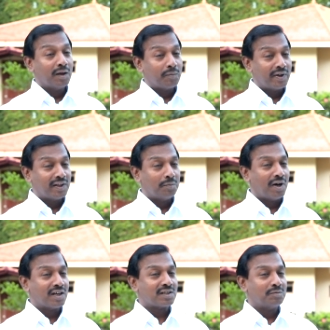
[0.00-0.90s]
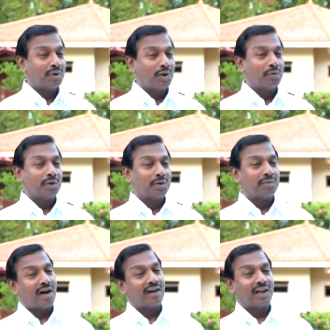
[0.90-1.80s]
God is going to be with
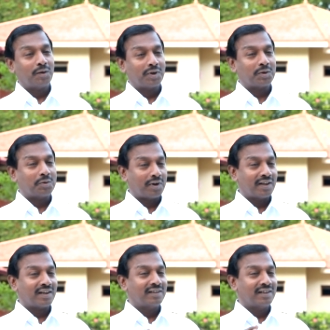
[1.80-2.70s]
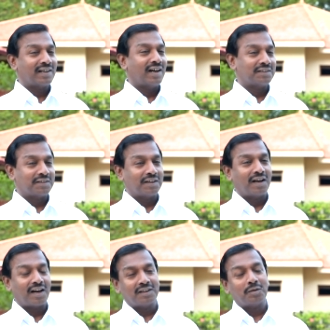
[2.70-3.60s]
us, protect us, and guide us through
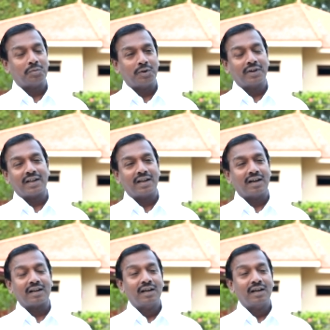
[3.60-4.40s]
even throughout this